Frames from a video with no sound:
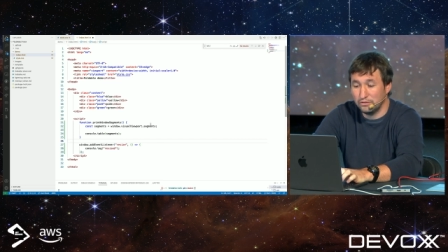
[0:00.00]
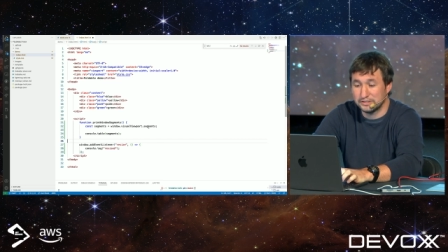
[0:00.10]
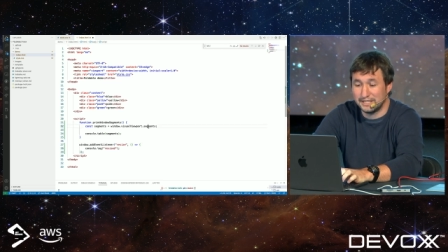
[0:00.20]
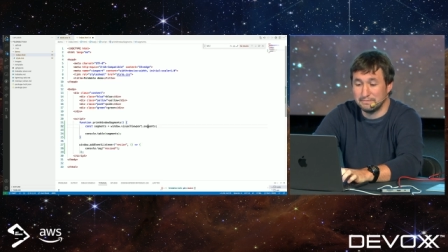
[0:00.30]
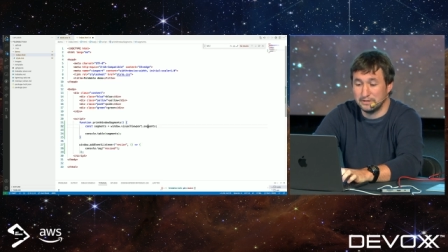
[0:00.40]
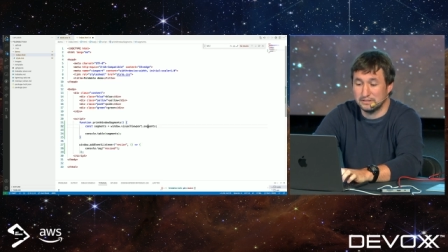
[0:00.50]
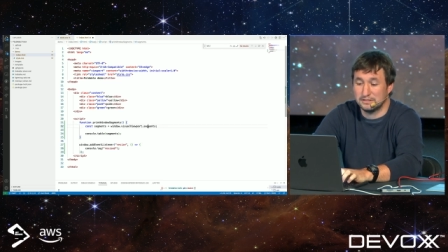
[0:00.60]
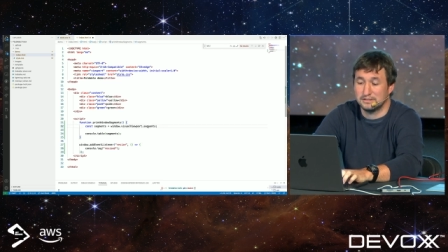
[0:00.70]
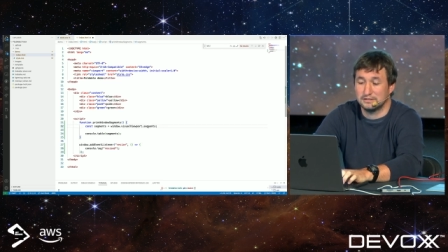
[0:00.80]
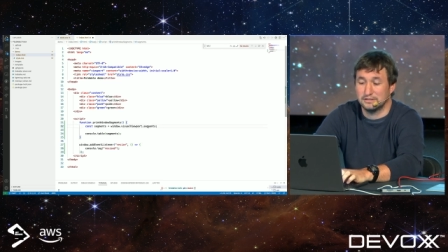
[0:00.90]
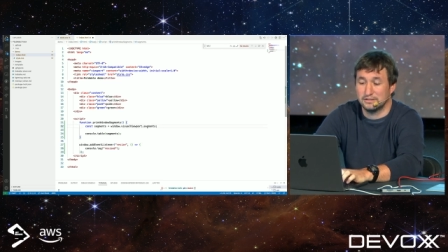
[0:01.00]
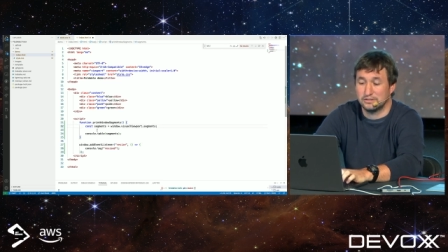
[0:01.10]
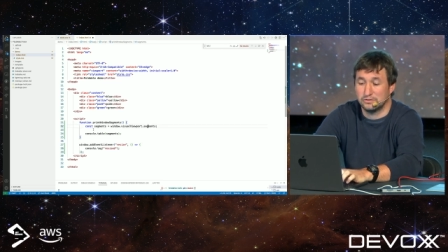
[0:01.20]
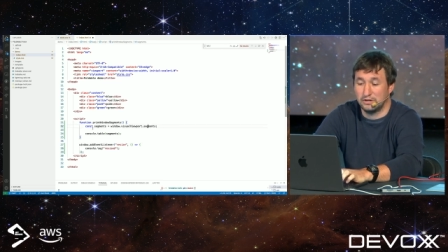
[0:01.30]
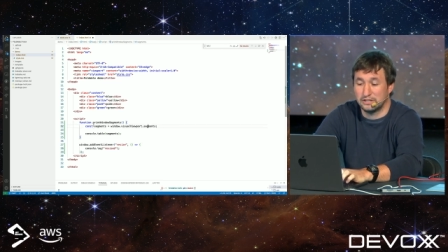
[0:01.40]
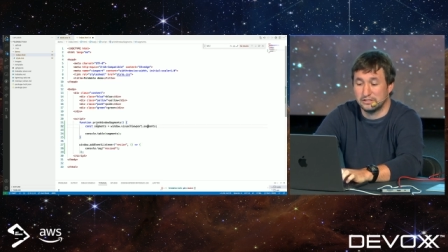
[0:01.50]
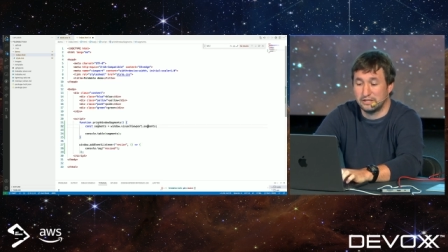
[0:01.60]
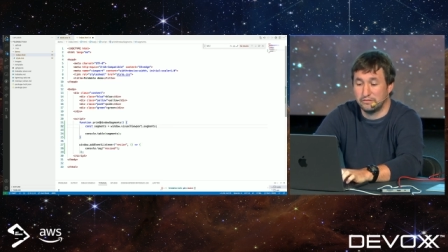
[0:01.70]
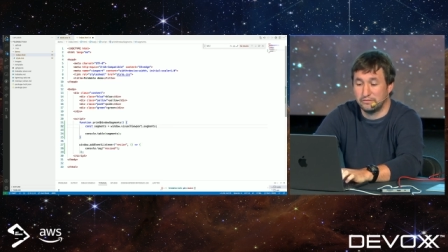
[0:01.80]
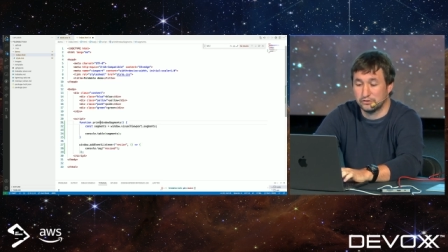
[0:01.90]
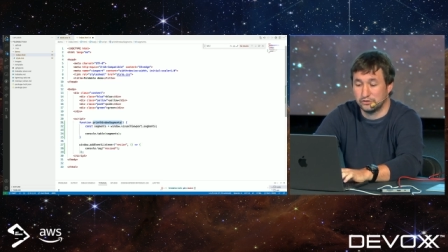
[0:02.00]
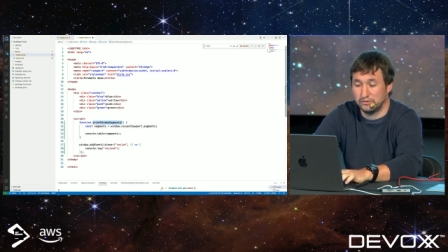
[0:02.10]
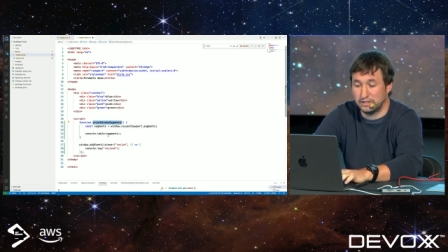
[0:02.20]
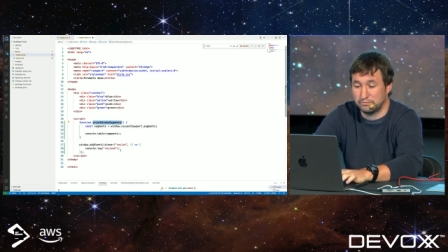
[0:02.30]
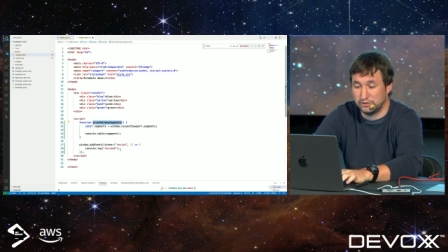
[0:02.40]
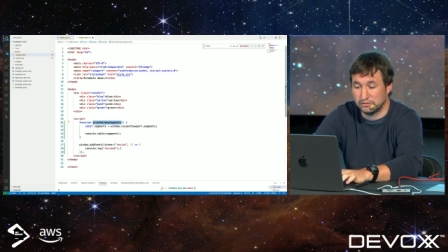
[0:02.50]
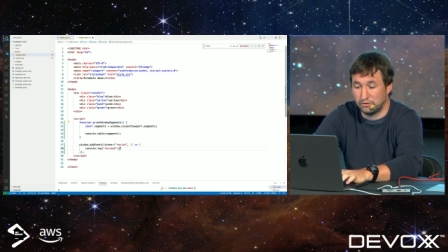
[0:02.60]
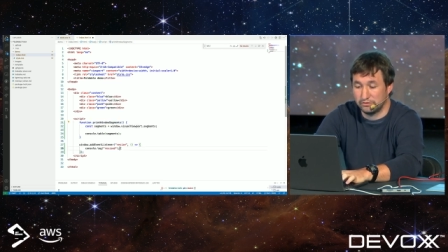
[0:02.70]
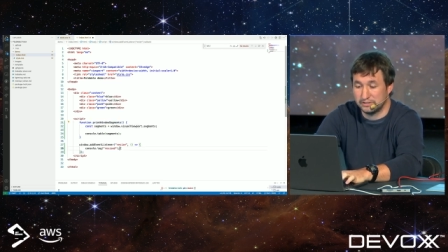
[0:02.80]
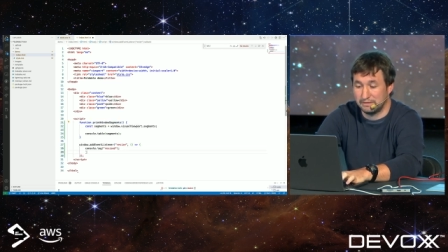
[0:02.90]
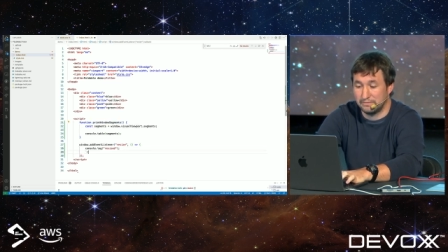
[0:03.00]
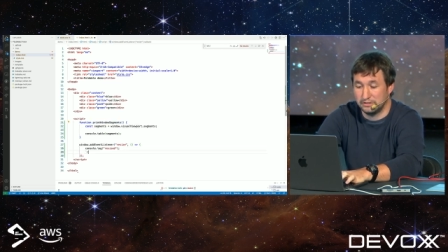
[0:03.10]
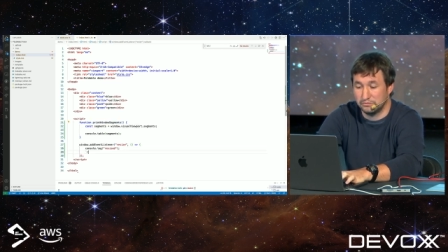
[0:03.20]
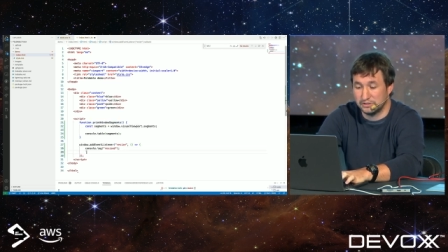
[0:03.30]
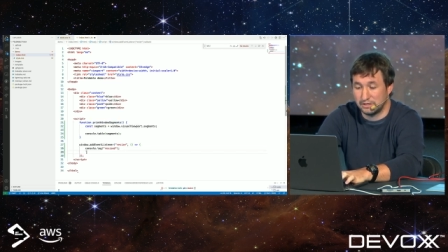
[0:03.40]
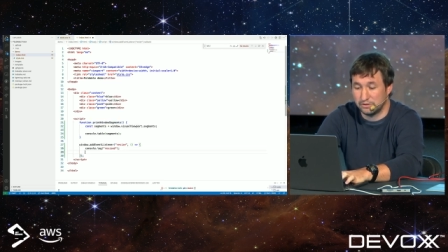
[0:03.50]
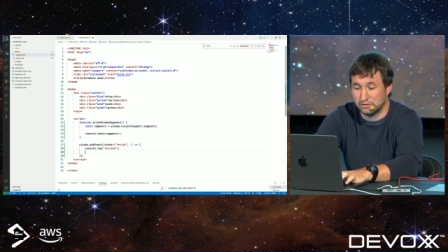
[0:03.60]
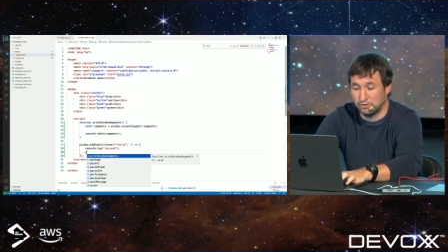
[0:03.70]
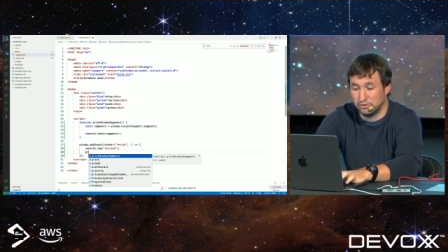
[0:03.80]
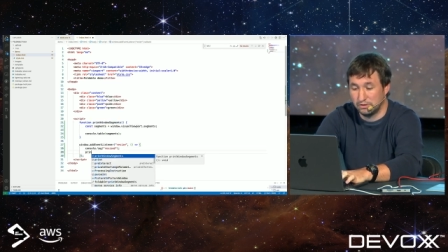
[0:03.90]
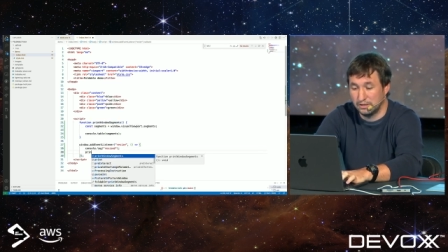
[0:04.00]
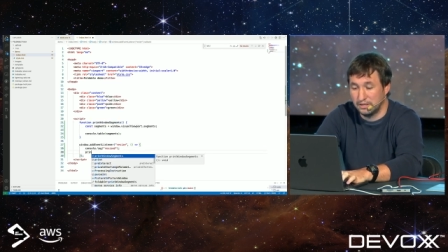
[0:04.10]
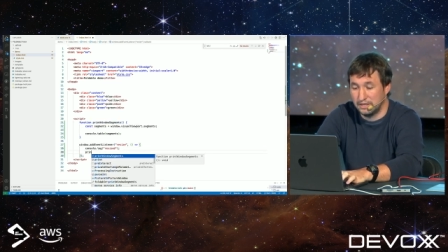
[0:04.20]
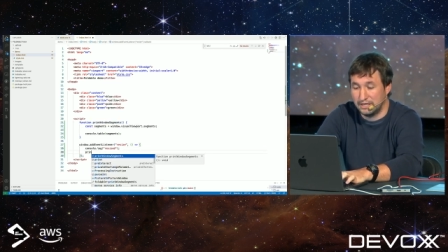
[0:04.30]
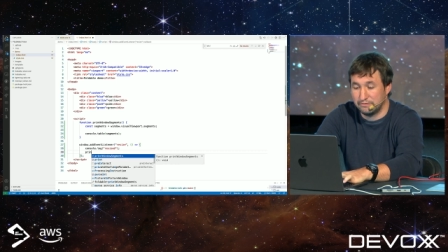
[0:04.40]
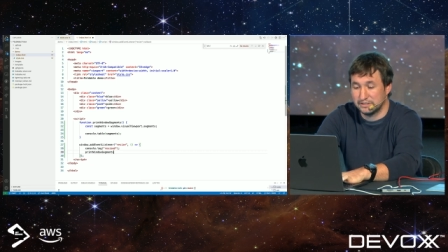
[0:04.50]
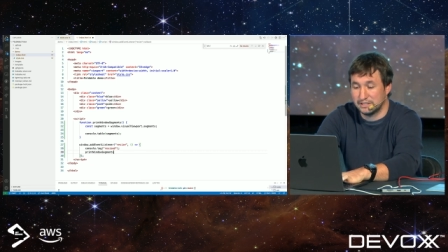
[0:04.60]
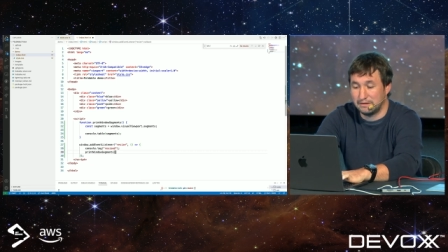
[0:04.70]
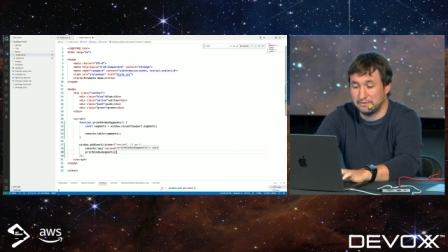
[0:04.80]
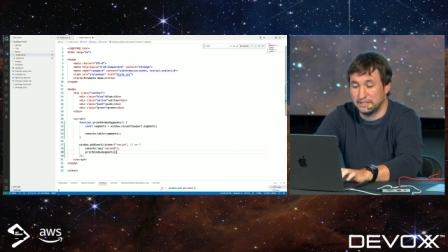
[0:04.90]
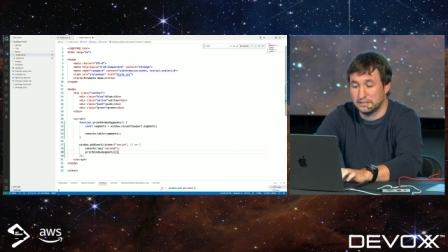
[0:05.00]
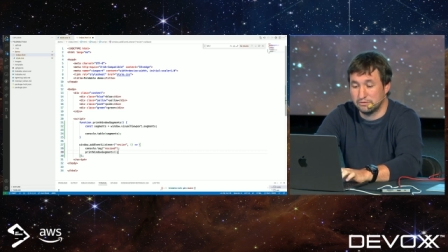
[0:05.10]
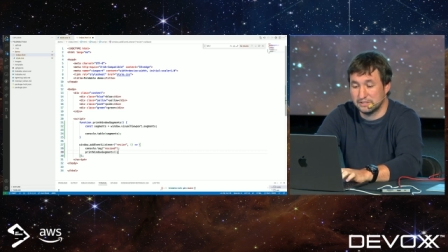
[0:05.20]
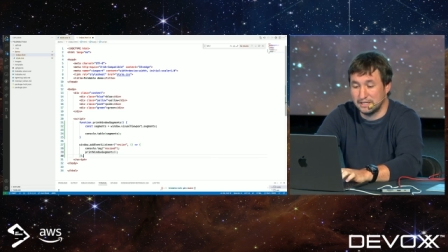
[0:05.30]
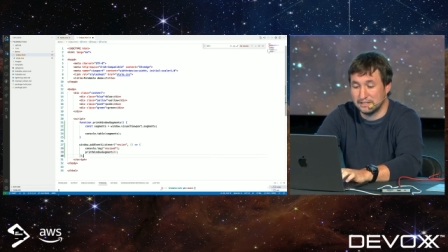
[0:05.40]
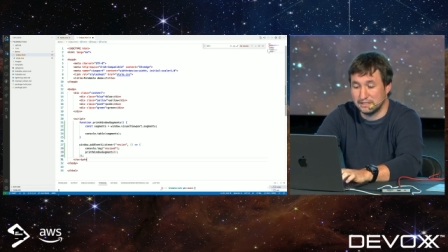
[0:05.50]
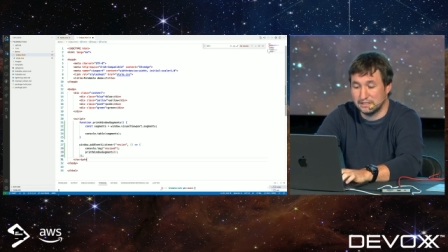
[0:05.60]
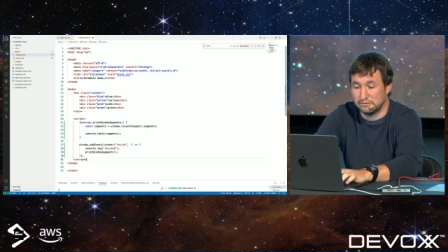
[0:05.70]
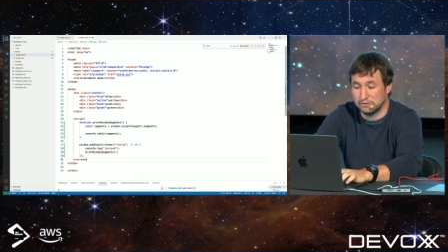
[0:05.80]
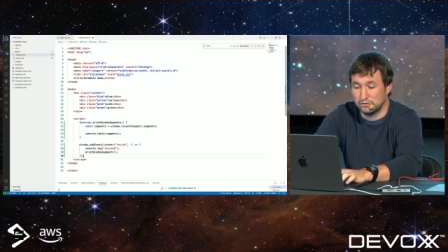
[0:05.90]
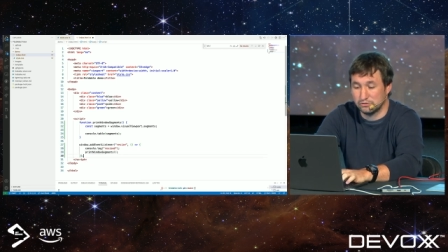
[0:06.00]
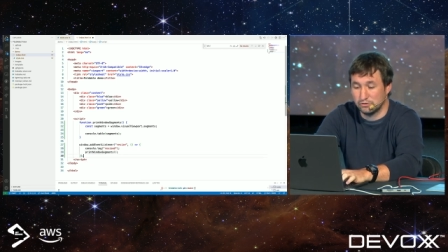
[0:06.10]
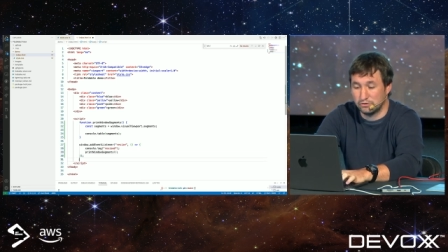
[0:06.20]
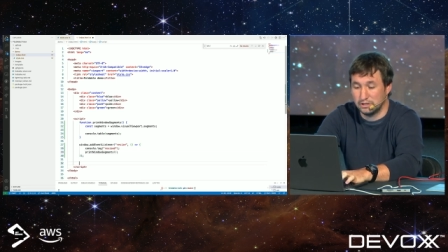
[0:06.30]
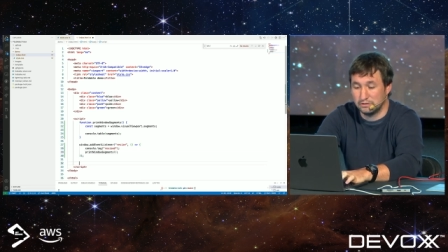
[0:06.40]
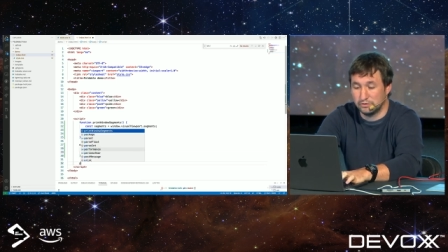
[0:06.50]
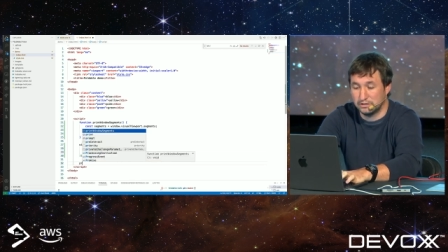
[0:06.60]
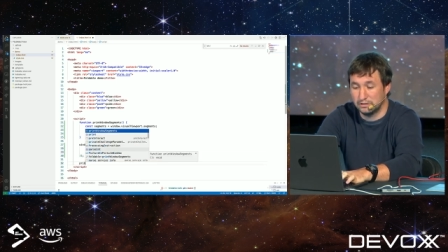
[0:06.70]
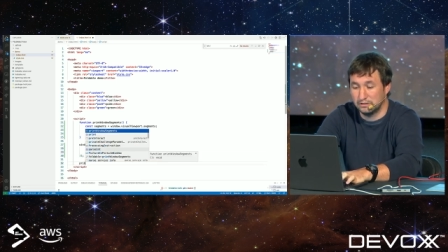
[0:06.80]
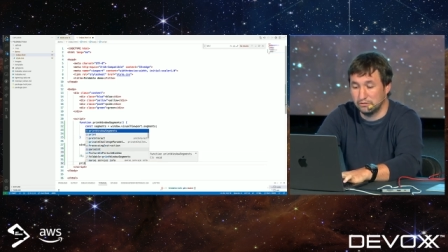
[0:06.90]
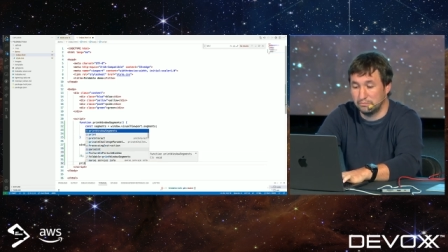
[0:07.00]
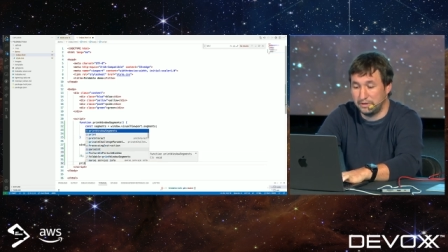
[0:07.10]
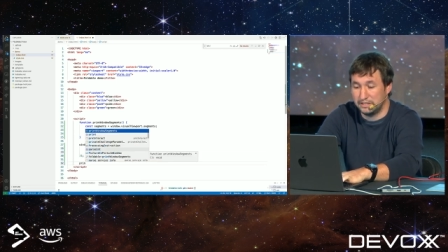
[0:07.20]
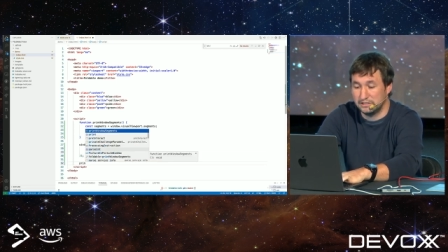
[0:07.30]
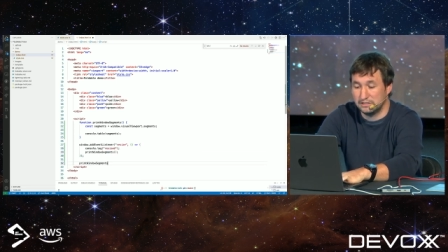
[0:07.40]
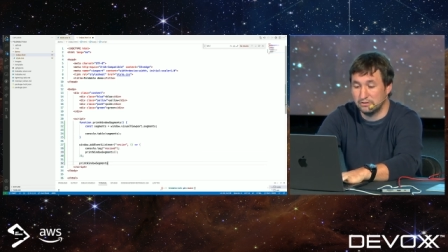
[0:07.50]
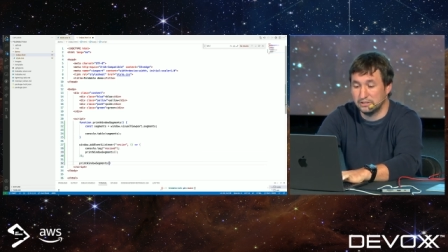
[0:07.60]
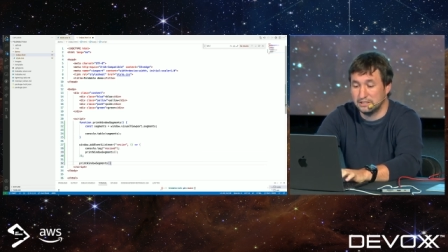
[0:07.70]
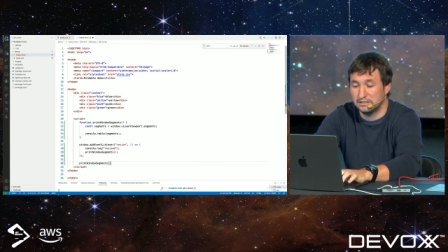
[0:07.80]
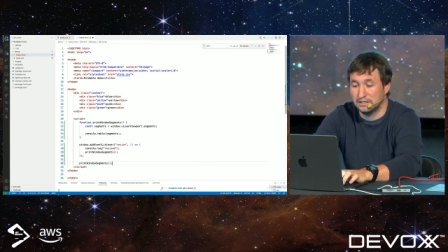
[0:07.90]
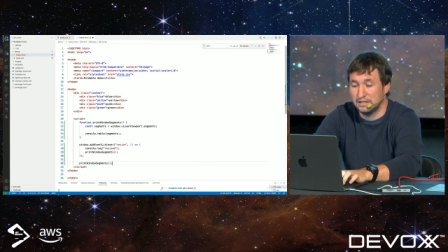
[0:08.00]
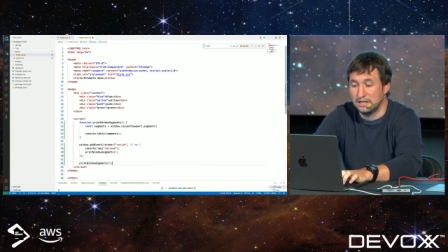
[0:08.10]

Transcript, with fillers: the segments. So I just have a function that prints all the segments, which I will call every time it resizes. I will also call it when the page is loaded.